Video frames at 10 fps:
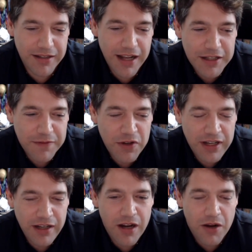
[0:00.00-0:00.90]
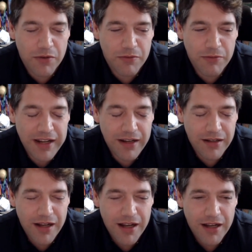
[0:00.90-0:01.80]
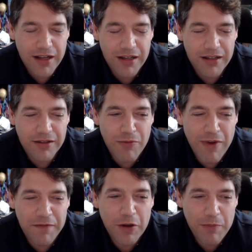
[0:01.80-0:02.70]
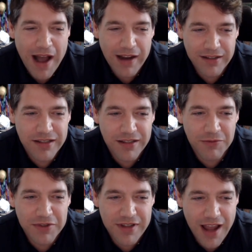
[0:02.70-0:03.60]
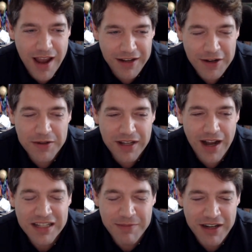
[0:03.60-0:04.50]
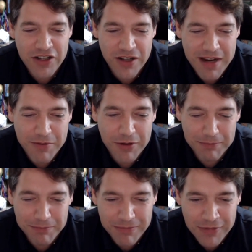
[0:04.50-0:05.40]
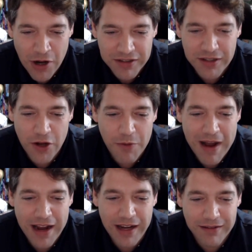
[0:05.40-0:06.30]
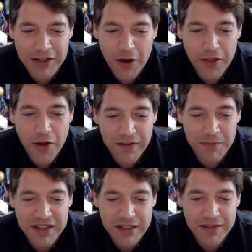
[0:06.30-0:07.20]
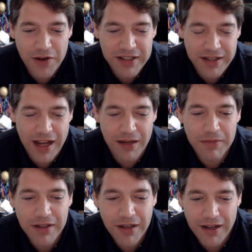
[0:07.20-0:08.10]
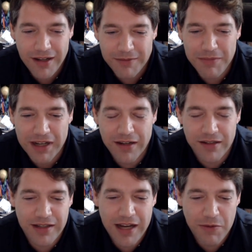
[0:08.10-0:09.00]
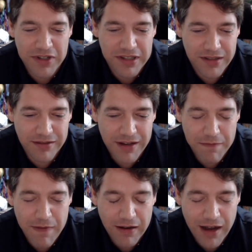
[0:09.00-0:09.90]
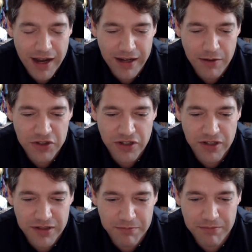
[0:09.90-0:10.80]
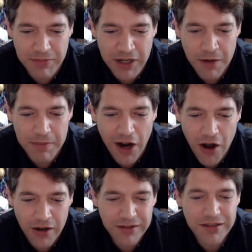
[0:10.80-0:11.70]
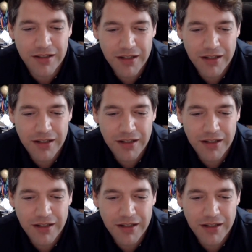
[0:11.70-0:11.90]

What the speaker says: It's funny, you know, when Phil Parkinson was there, you know, he was the last manager that people got to know by, you know, thought of him as his first name. Yeah. Because it felt like he was just, you know, belonged.